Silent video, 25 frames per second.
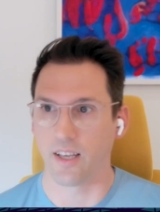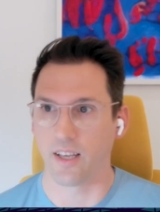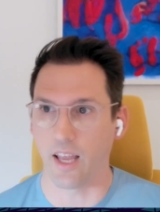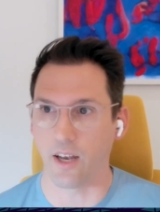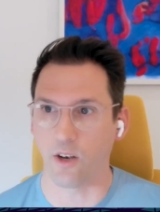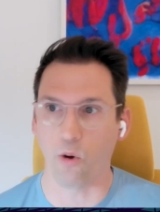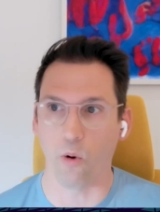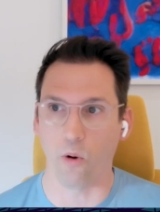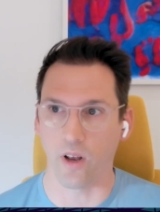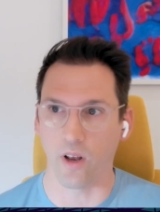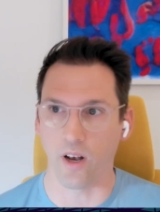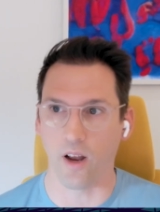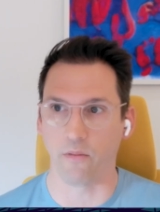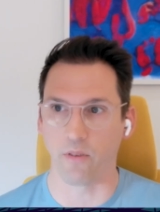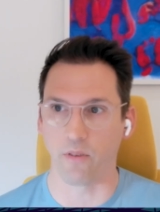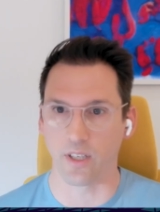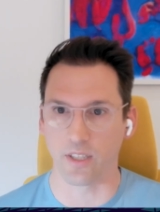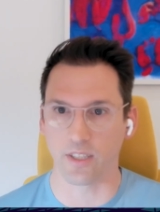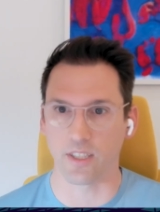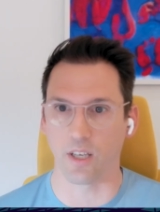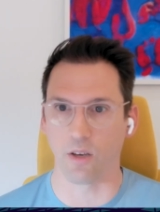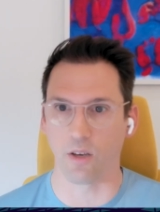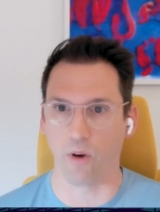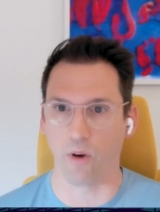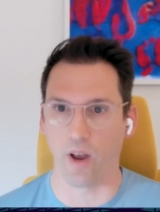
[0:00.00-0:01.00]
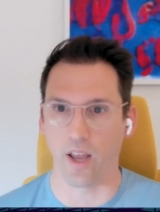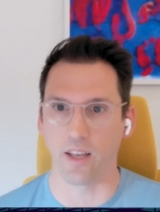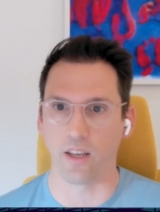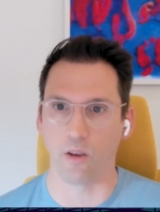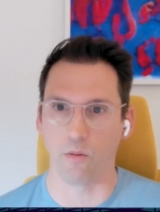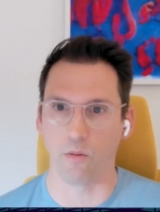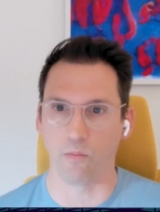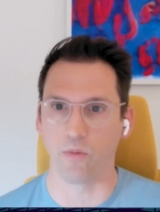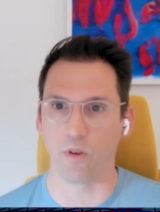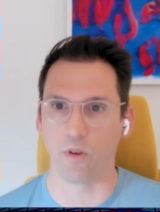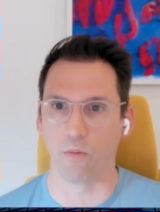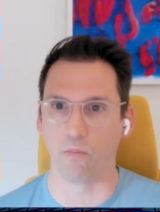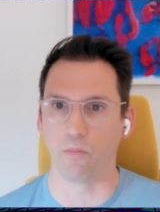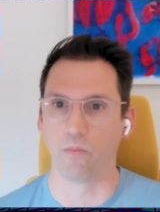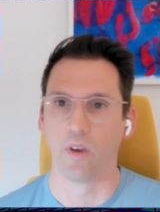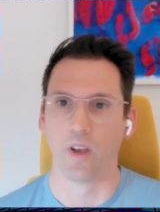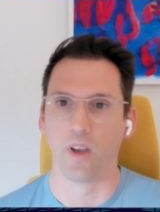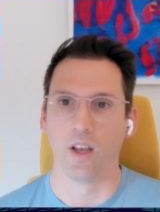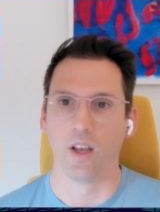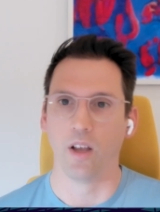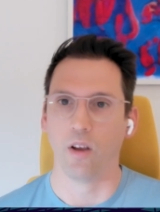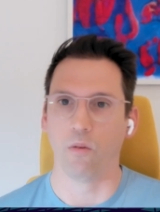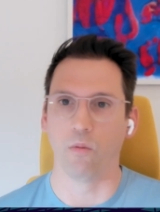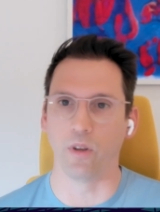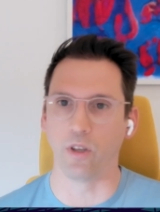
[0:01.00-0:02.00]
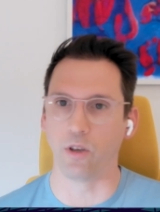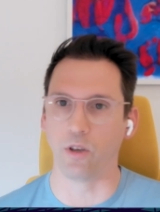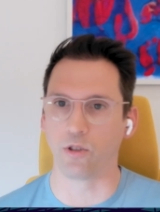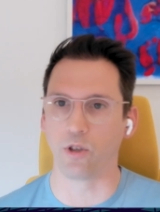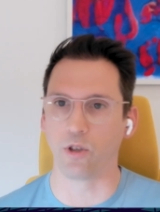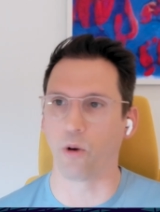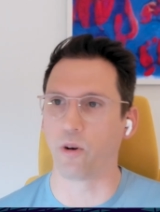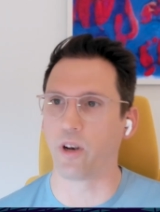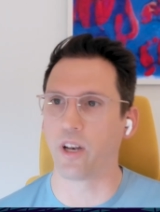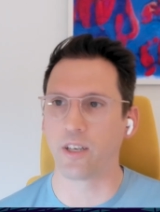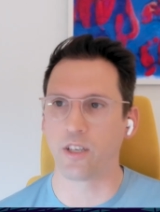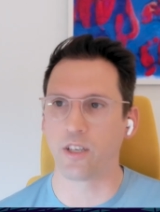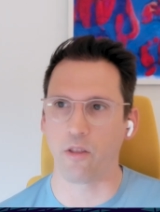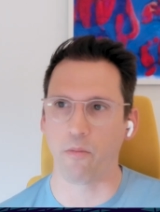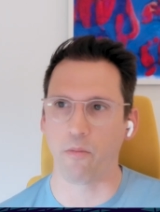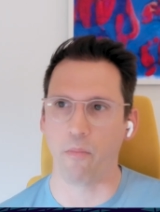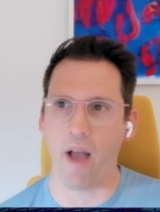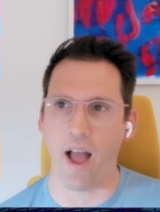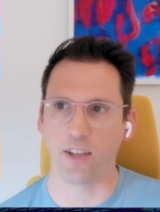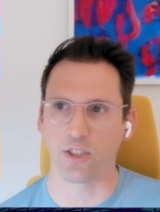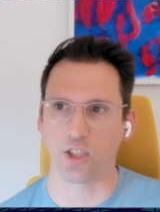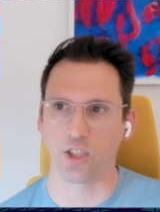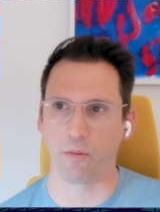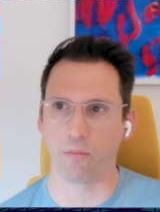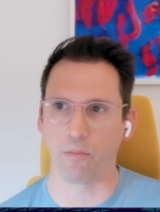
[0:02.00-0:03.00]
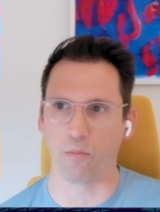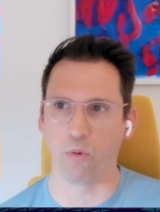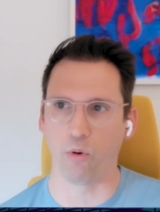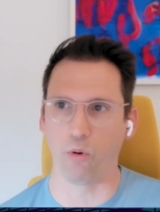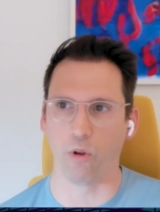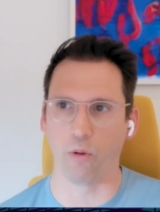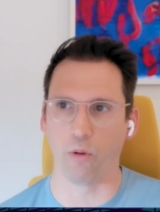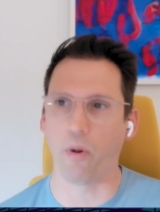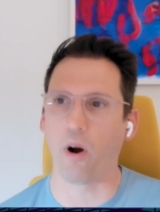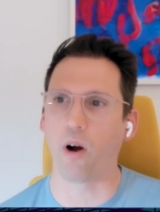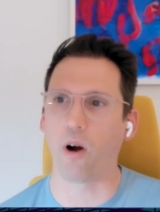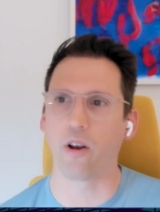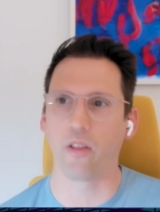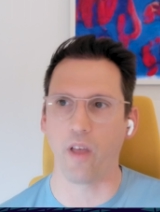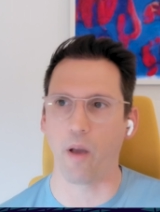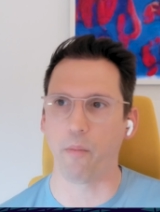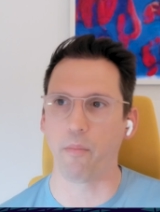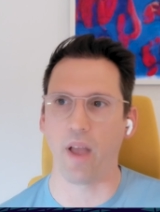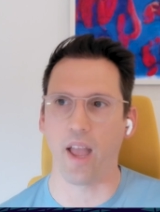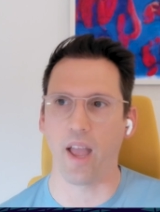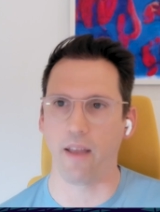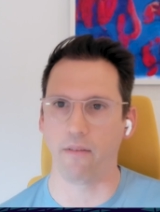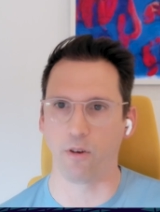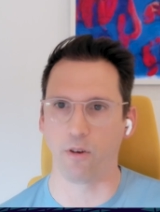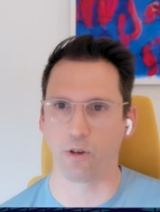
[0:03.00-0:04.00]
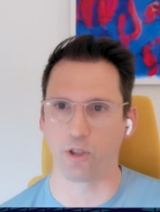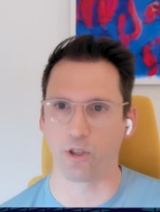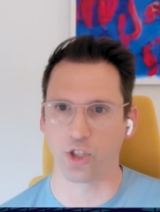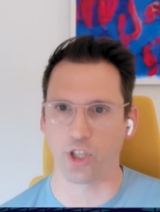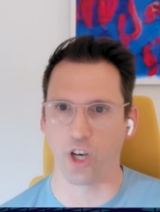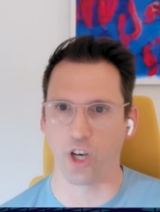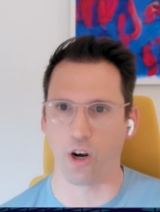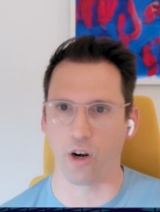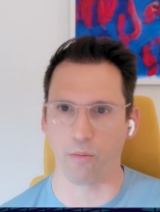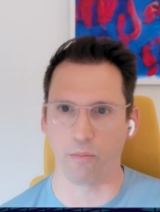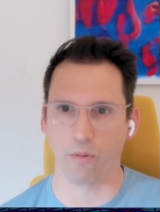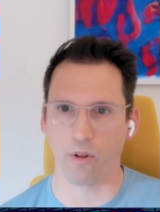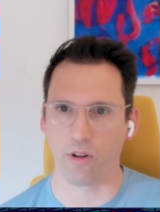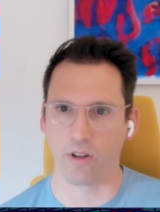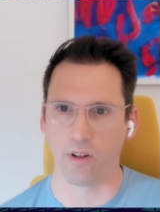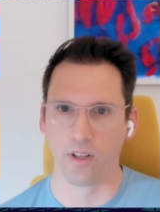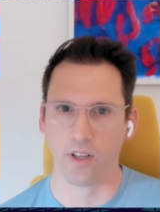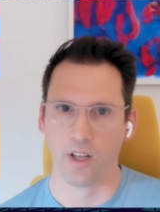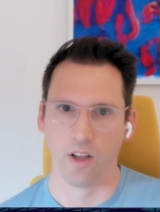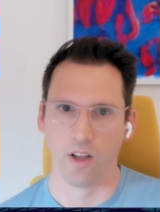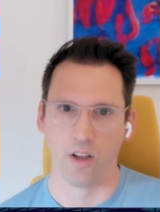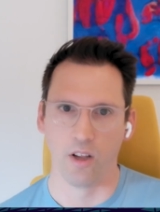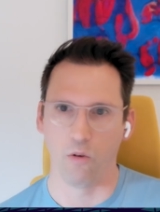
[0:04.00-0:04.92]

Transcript: Gitcoin, obviously, right? You when you're donating to the matching pool, part of that behavior is charitable.